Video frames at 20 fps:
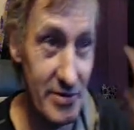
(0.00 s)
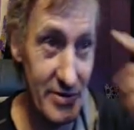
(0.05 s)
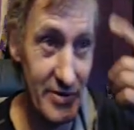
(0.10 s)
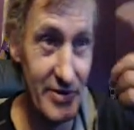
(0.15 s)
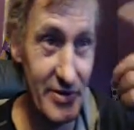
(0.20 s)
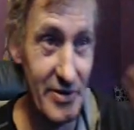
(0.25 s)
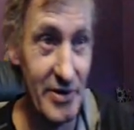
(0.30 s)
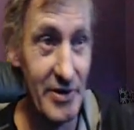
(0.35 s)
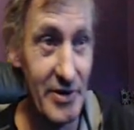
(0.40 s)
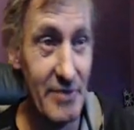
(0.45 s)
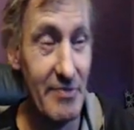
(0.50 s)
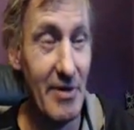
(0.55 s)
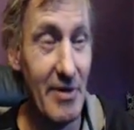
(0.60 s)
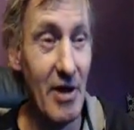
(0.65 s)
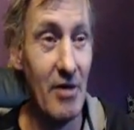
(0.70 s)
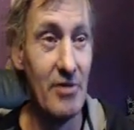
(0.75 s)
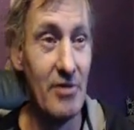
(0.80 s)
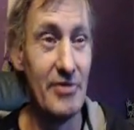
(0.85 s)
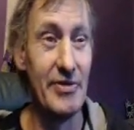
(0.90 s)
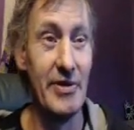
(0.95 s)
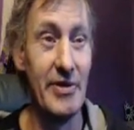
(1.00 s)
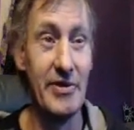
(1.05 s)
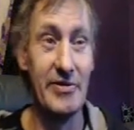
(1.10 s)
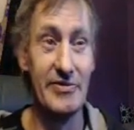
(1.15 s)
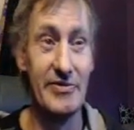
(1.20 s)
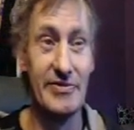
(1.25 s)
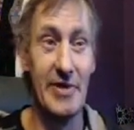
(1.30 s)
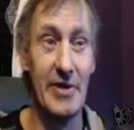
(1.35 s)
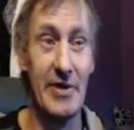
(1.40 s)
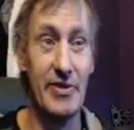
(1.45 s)
think about
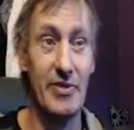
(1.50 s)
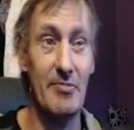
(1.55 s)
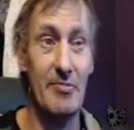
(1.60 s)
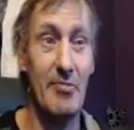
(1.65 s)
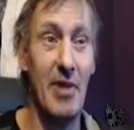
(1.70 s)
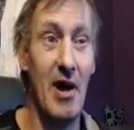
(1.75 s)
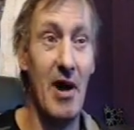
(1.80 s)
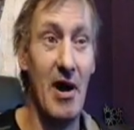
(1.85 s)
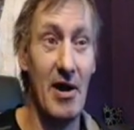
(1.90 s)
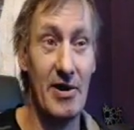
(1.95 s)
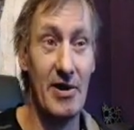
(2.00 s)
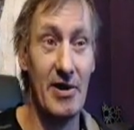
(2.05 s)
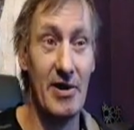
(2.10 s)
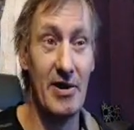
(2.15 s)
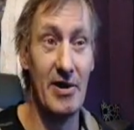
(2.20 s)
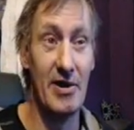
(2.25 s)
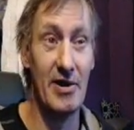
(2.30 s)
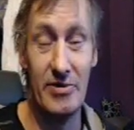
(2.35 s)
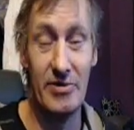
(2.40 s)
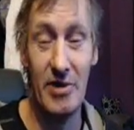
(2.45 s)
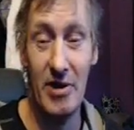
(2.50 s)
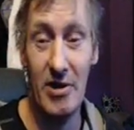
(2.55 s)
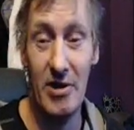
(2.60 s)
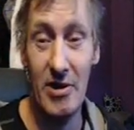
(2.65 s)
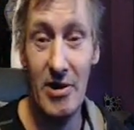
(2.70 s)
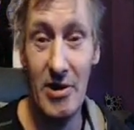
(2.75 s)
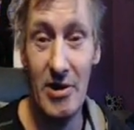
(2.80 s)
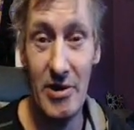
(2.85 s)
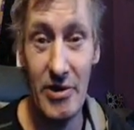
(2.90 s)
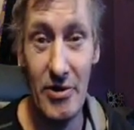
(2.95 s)
things out the box, and
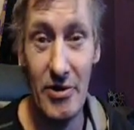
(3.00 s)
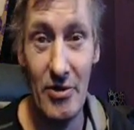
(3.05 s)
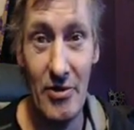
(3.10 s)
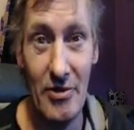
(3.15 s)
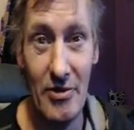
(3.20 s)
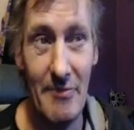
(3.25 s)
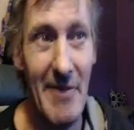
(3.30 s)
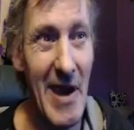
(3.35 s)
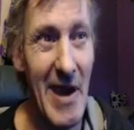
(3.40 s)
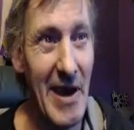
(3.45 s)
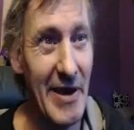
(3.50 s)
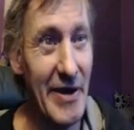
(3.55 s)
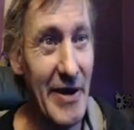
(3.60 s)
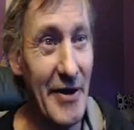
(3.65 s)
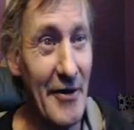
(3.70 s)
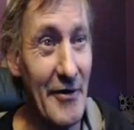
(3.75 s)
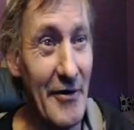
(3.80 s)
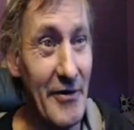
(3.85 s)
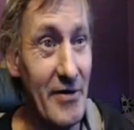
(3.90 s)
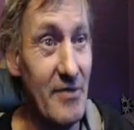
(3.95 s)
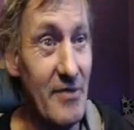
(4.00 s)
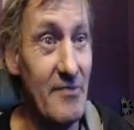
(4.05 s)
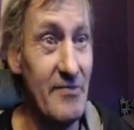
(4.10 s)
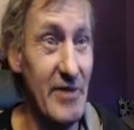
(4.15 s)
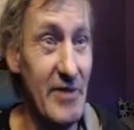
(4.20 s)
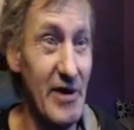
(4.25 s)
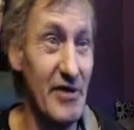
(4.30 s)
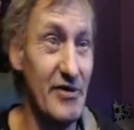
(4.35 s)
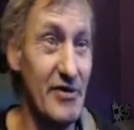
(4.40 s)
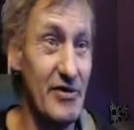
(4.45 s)
you know, backyard
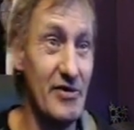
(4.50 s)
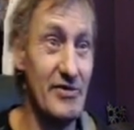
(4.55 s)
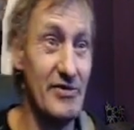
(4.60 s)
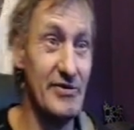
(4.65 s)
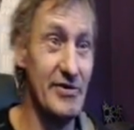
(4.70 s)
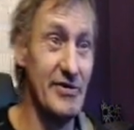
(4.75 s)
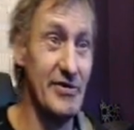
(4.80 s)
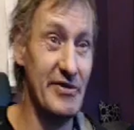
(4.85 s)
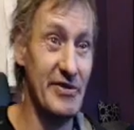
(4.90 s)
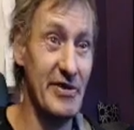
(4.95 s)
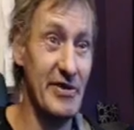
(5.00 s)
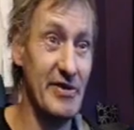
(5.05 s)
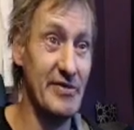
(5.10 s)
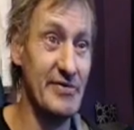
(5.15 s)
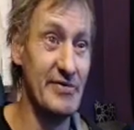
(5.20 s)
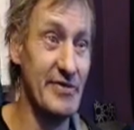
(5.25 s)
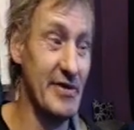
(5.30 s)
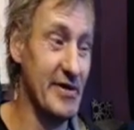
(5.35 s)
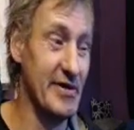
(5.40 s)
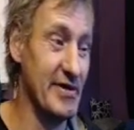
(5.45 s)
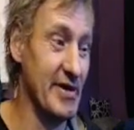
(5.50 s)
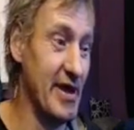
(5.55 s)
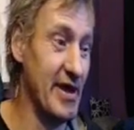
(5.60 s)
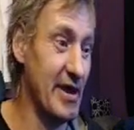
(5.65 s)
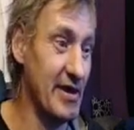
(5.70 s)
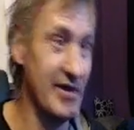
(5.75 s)
inventors and things like that.